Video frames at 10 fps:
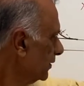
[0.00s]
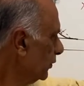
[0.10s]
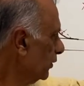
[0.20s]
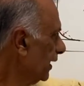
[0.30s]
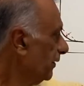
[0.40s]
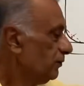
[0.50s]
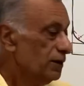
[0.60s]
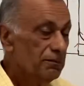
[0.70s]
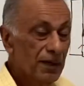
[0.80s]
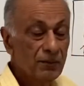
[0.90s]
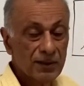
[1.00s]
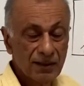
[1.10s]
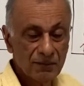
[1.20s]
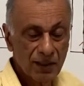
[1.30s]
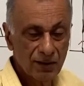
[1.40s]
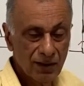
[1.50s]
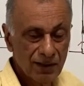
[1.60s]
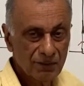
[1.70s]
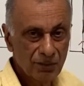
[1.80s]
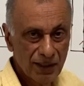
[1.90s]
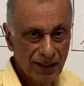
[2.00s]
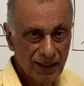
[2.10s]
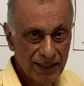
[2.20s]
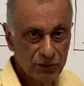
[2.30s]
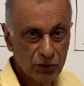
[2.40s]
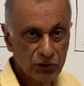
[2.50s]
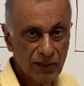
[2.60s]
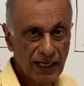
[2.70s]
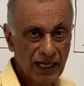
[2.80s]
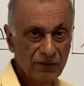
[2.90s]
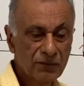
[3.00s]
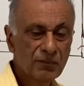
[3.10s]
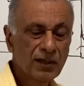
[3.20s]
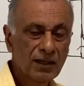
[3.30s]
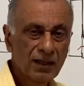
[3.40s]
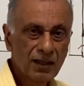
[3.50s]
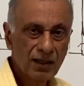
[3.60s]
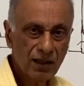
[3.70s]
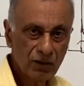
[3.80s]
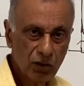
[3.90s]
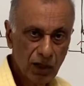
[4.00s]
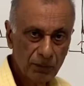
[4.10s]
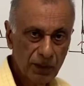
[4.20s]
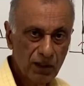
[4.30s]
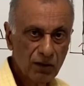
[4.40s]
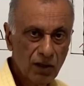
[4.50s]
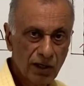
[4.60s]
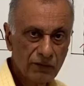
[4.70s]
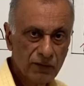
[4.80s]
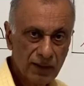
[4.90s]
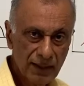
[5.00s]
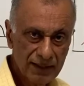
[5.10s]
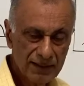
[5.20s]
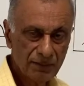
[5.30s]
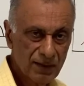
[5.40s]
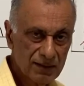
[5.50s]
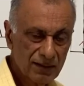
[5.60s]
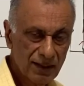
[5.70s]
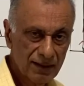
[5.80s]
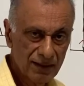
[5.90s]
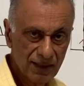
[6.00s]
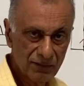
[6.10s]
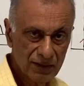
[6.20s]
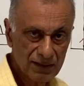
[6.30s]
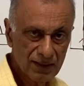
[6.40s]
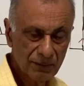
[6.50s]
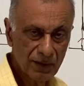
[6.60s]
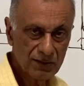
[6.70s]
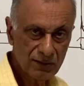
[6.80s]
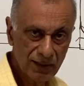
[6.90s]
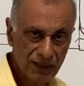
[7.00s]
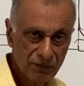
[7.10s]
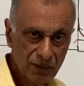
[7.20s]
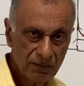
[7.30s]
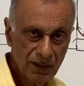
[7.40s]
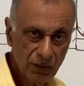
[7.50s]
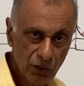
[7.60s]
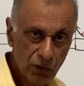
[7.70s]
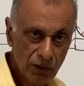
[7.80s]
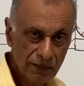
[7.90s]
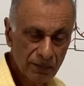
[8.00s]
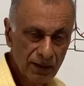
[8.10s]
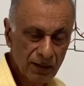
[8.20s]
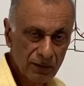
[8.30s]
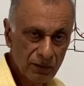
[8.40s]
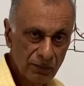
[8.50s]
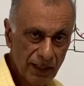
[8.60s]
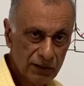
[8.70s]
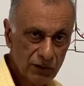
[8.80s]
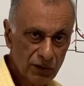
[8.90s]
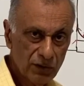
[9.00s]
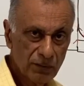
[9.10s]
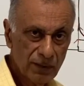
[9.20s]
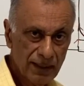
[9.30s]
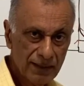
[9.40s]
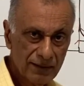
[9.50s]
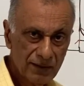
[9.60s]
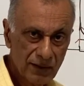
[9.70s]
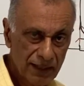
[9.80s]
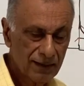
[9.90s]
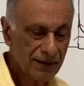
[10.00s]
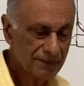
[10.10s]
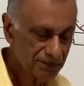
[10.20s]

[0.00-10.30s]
you don't have to remember them at all, but at least you should have a copy of the acceptance criteria which is coming straight from the code to make sure you apply it correctly.